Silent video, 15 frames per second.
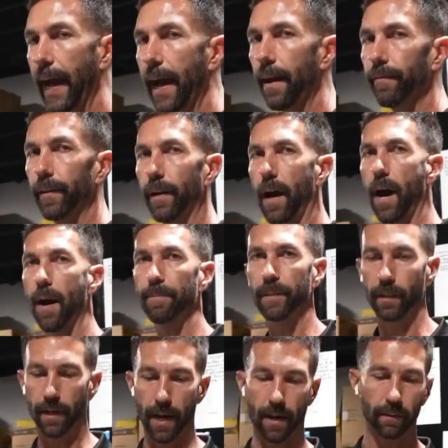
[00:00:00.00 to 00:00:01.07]
We have an
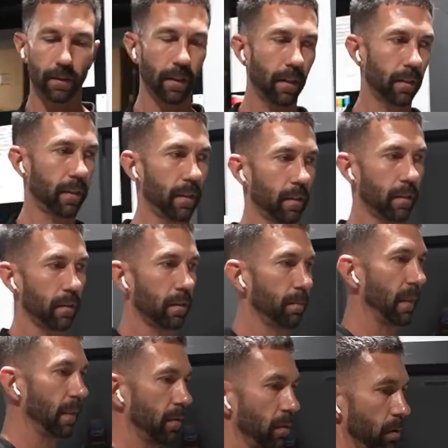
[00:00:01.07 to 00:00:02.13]
option out there. It's just a
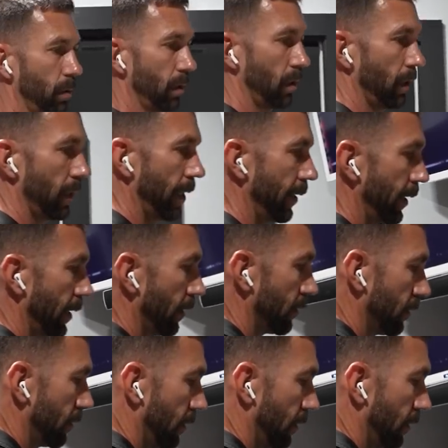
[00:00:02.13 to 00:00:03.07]
special order right now,